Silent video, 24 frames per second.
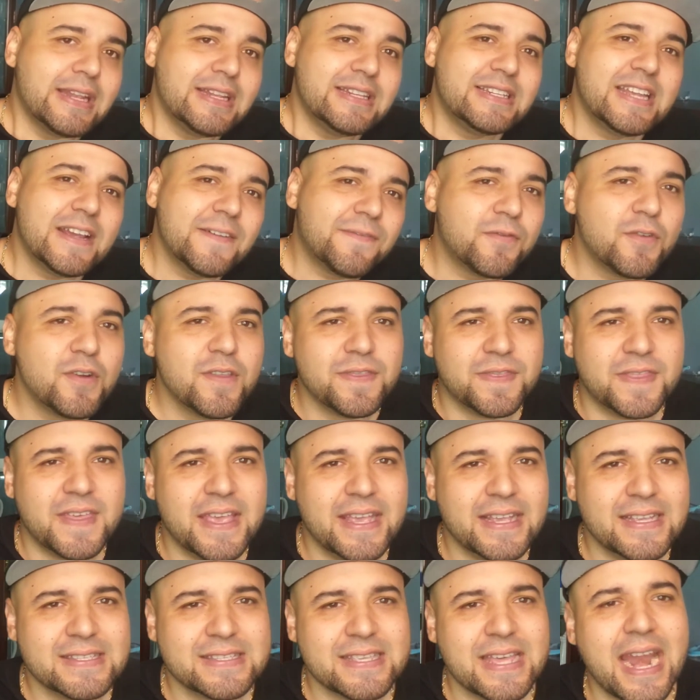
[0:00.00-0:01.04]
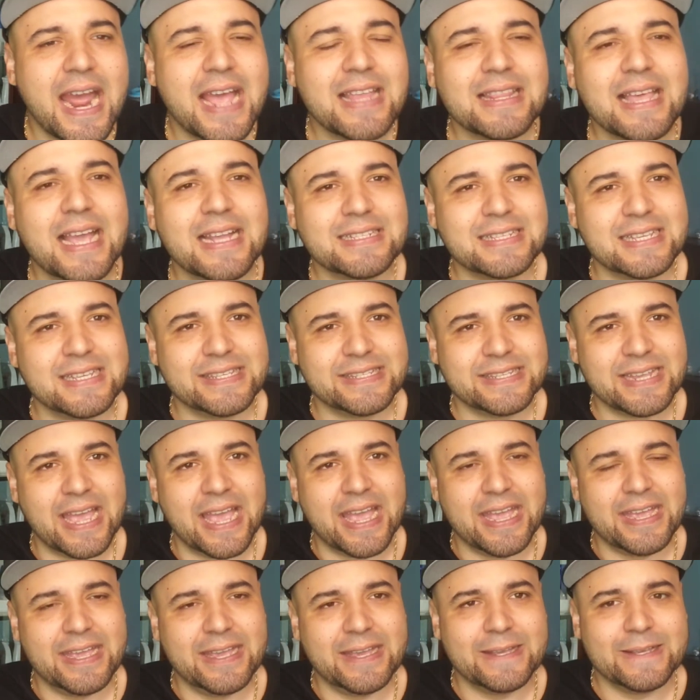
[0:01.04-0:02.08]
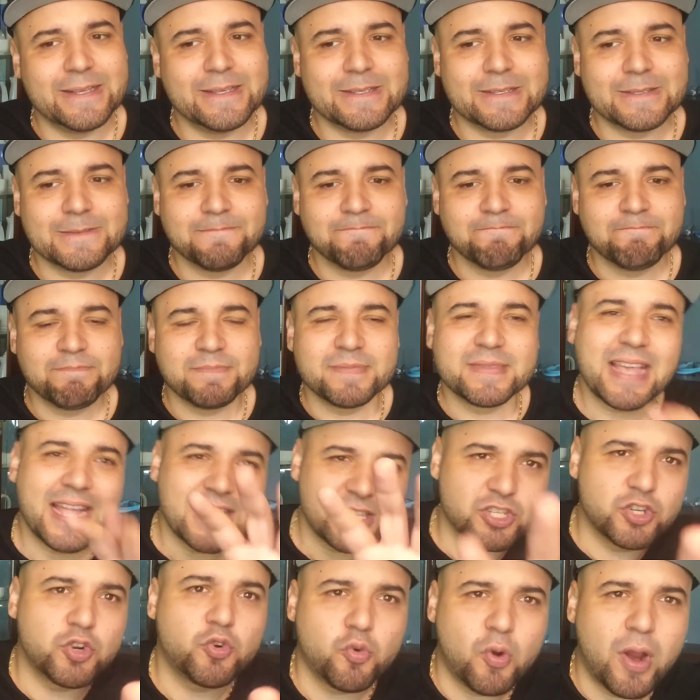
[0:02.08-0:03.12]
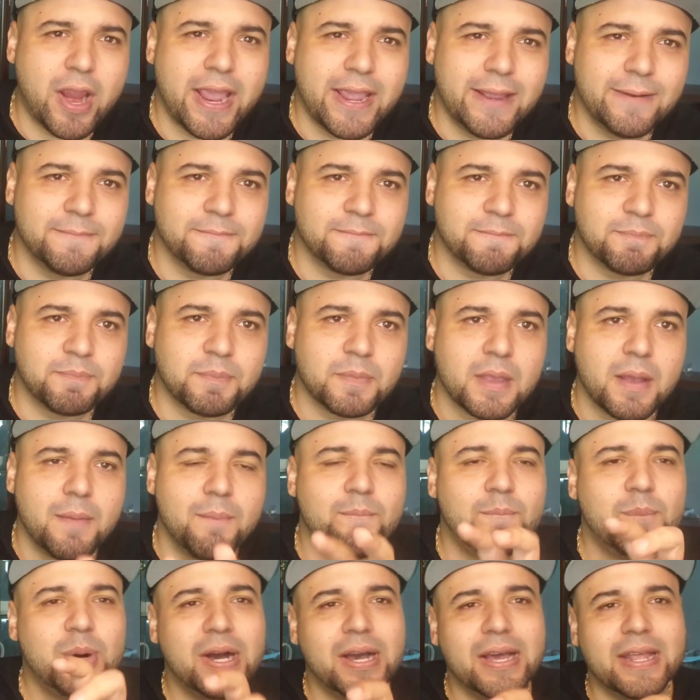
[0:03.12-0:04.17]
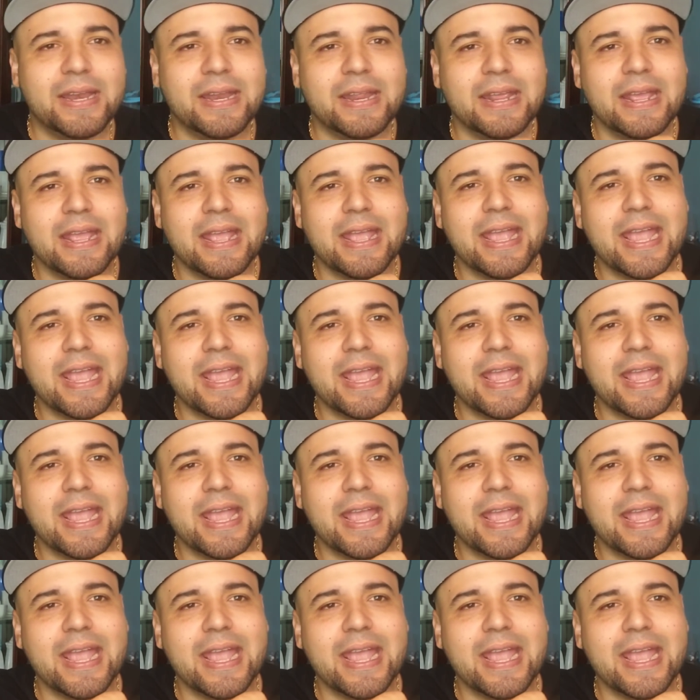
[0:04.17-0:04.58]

different things that I like to say is that's great, but